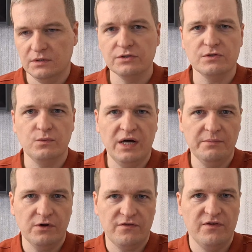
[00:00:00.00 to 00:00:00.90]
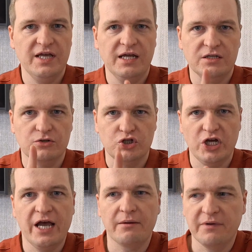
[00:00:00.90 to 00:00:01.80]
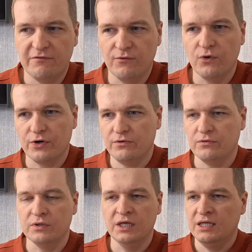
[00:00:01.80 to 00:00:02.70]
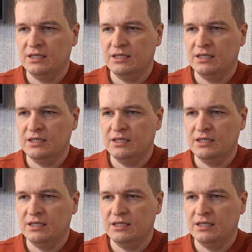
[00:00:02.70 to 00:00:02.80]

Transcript: Also, one more thing to check before you